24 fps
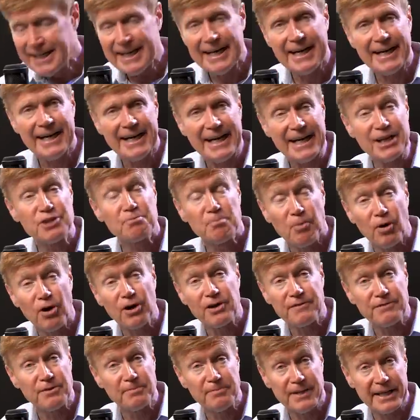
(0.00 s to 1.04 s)
as part
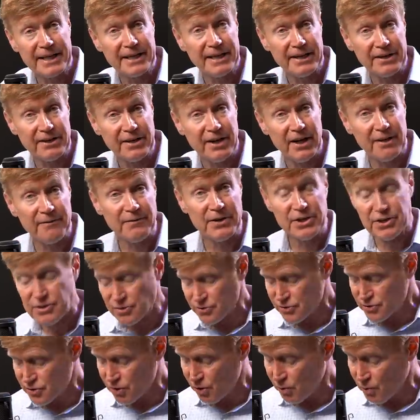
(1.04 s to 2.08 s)
of your Medicare coverage.
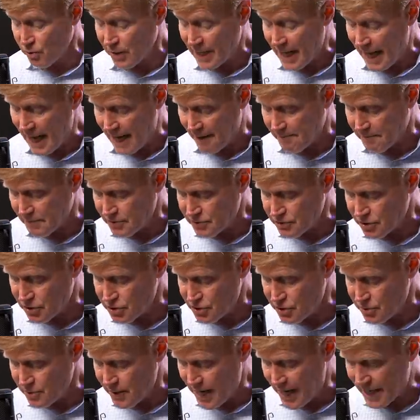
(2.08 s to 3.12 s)
And so what happens is
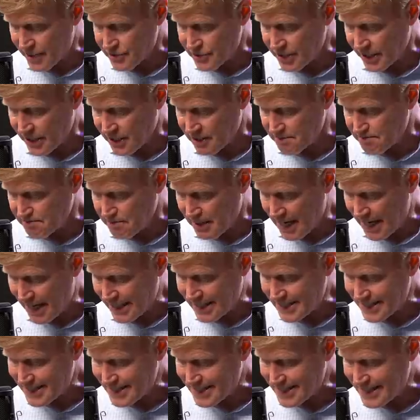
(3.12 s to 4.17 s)
you actually can buy
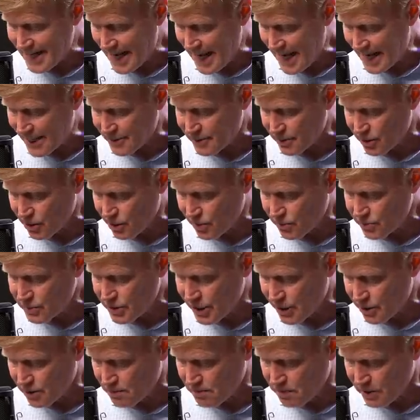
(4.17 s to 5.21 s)
standalone
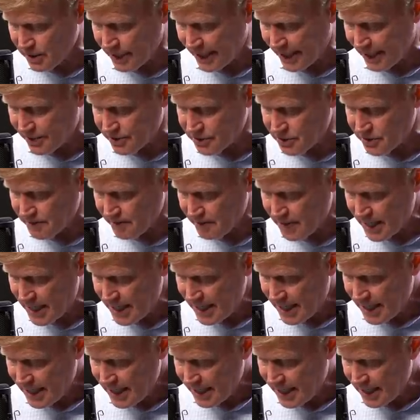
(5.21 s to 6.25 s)
dental plans.
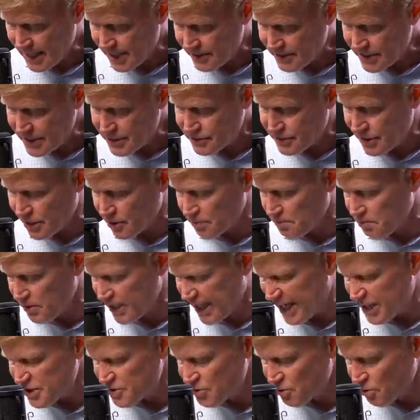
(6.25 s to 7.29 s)
These dental
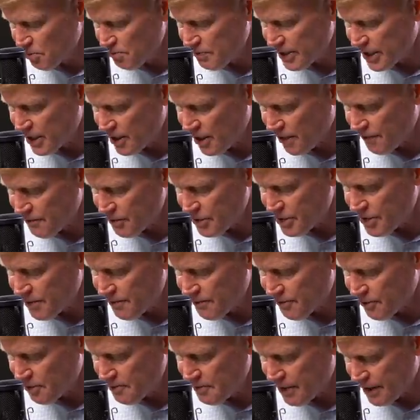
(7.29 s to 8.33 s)
plans normally cover you
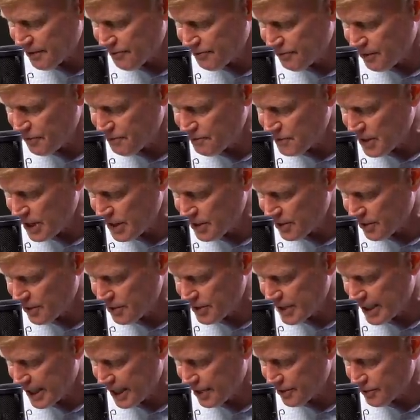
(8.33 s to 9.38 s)
for about
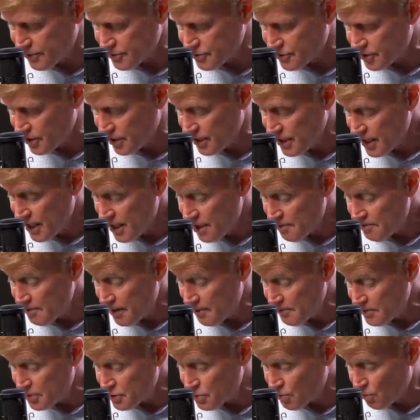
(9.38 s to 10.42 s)
$1,500 to
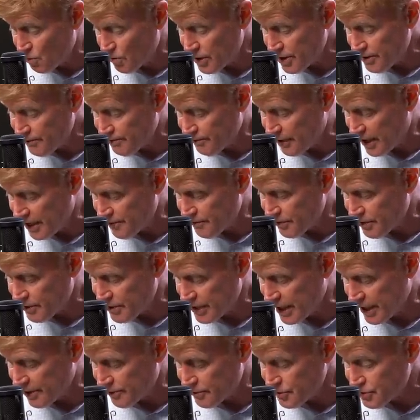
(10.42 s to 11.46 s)
maybe
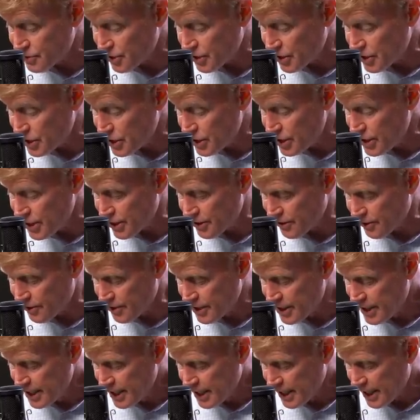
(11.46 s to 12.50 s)
$2,500 a year
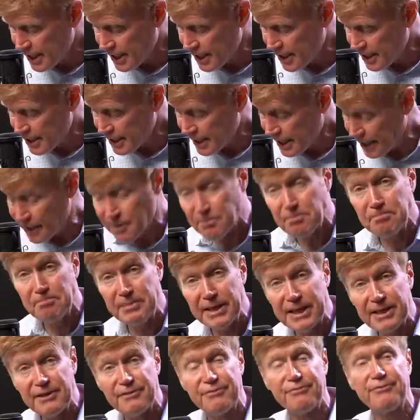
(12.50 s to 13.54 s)
in
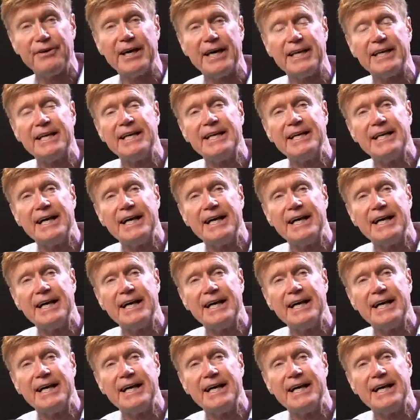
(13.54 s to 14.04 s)
benefit.